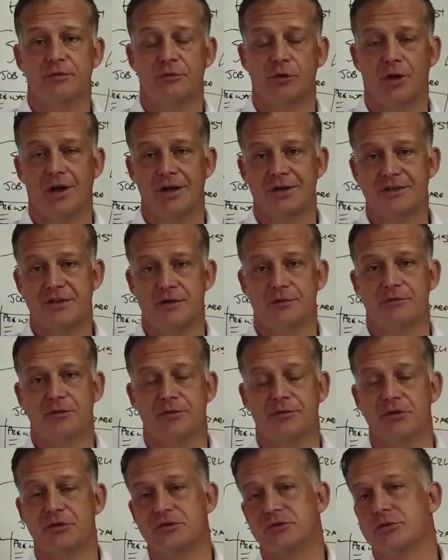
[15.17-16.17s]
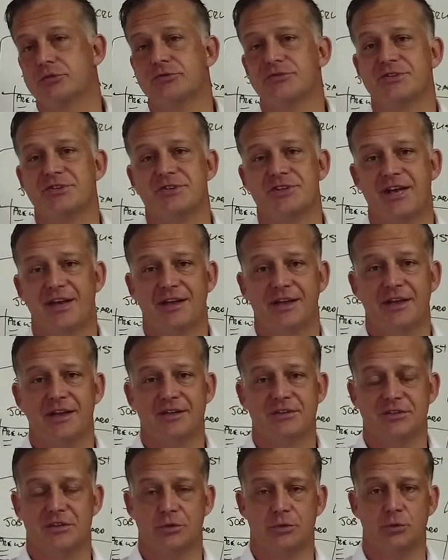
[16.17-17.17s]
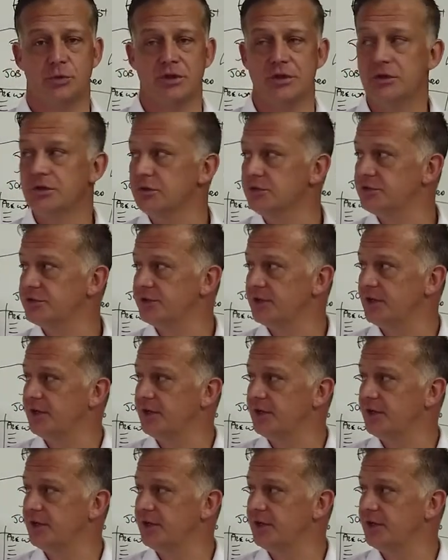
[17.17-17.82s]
variety of different tools and techniques that we use,